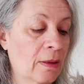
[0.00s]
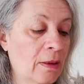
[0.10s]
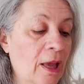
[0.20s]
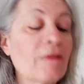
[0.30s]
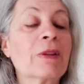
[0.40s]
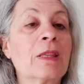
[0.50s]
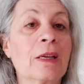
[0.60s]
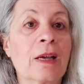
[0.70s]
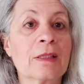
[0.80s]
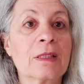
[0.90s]

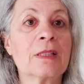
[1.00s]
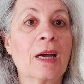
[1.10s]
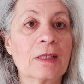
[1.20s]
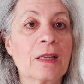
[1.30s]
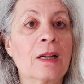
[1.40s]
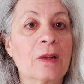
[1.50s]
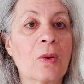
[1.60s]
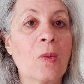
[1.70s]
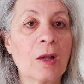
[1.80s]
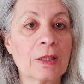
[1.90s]
Everything has a tactile
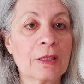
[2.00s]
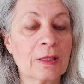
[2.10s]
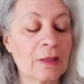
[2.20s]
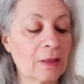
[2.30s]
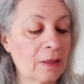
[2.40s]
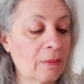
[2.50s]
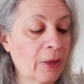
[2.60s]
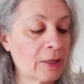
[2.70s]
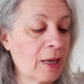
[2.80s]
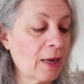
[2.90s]
quality. And
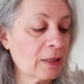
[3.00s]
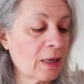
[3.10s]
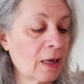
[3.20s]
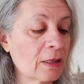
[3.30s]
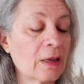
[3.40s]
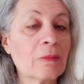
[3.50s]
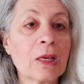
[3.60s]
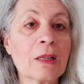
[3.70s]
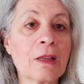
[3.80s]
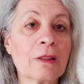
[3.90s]
by tactile, I
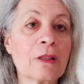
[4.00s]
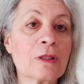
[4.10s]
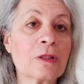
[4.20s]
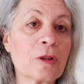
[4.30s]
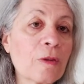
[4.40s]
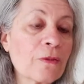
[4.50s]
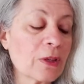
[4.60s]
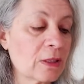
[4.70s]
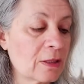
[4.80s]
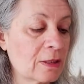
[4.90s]
mean that the
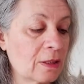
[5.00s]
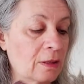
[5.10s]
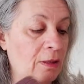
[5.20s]
surface,